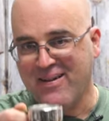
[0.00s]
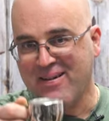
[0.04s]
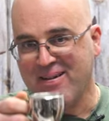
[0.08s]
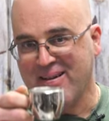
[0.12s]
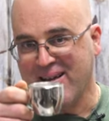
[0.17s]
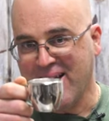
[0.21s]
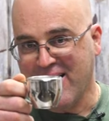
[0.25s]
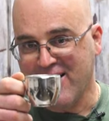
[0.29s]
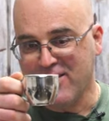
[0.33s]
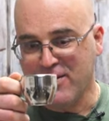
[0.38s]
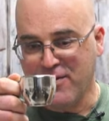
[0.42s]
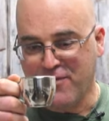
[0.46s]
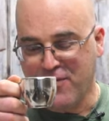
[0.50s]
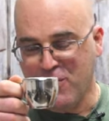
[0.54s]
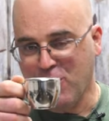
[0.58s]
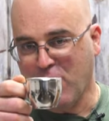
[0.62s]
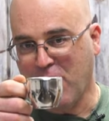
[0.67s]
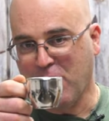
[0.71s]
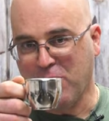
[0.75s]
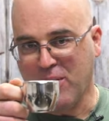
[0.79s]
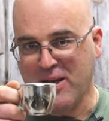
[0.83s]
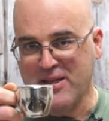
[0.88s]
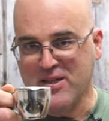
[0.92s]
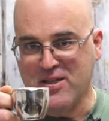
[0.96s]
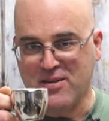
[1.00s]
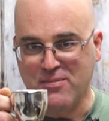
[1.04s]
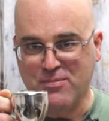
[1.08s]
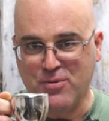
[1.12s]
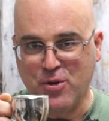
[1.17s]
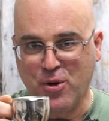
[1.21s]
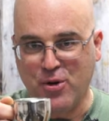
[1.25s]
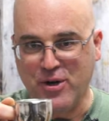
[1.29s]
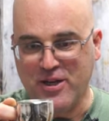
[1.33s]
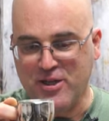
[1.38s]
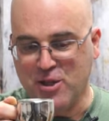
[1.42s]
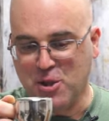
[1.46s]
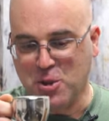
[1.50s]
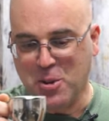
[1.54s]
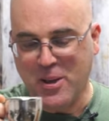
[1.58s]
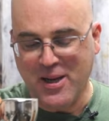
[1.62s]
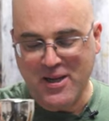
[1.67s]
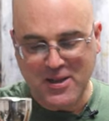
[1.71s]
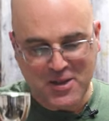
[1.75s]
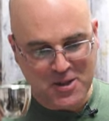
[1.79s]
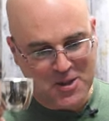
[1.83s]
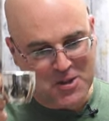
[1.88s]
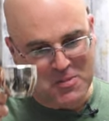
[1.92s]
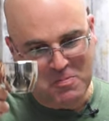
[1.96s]
Uh, again, if you want to play some dirty
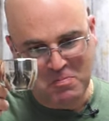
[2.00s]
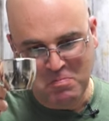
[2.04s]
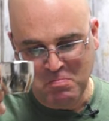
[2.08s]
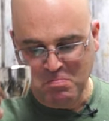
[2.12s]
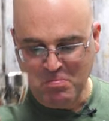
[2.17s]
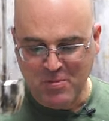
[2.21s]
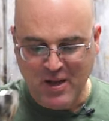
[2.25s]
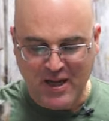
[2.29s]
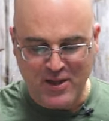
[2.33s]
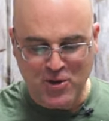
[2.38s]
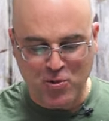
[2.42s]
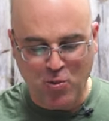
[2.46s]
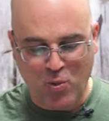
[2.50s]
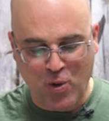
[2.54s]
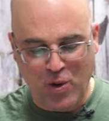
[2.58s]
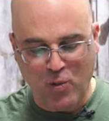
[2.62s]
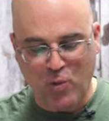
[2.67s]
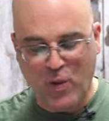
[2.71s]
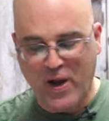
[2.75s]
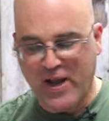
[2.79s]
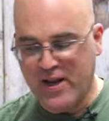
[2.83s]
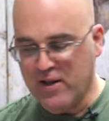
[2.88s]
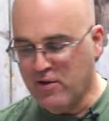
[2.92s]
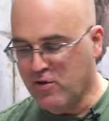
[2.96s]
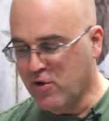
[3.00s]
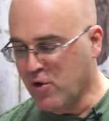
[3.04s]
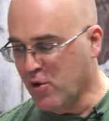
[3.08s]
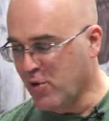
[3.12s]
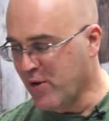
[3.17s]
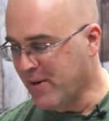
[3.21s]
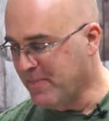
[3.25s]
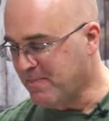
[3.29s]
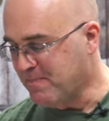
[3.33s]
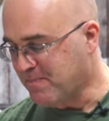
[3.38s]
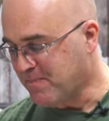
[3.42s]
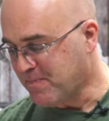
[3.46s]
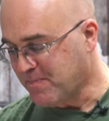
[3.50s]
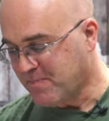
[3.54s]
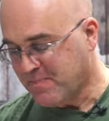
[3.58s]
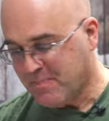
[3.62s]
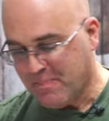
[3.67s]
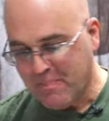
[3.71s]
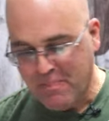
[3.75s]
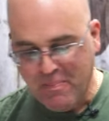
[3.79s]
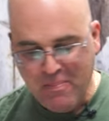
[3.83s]
tricks, that's one way to do it.